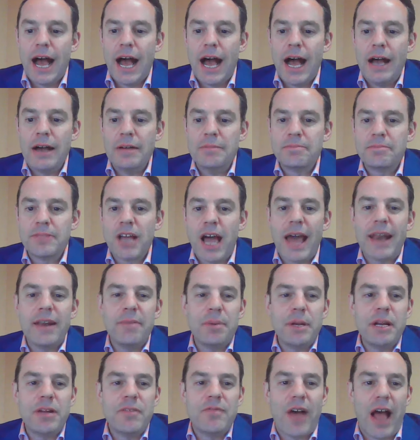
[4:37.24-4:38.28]
um, add
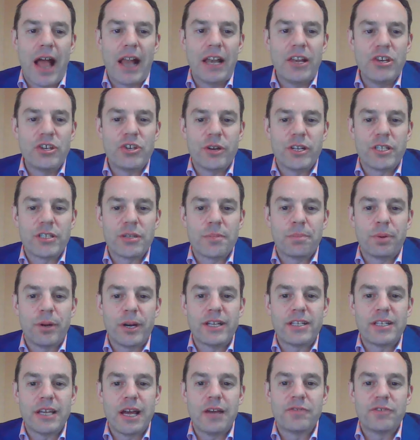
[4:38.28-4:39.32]
a bit of value during some
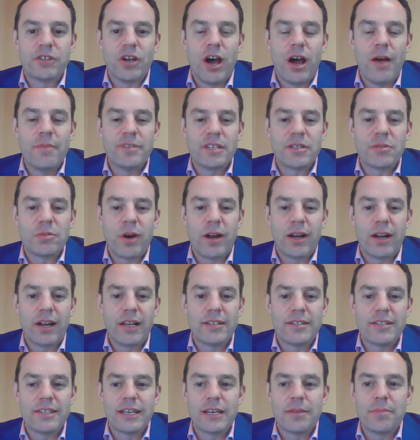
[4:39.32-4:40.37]
pretty tough times. It's one
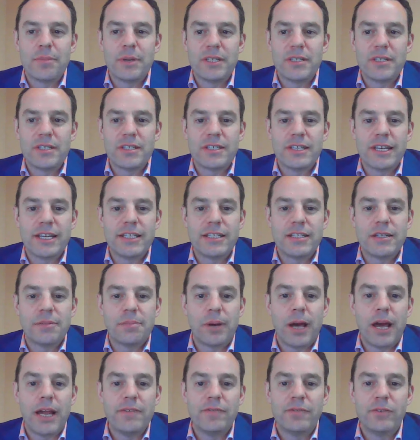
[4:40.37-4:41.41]
less thing a business needs to
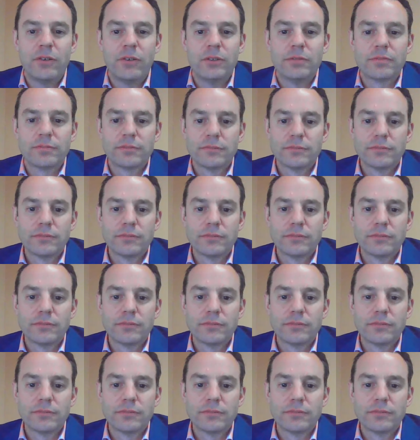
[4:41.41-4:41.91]
pay for.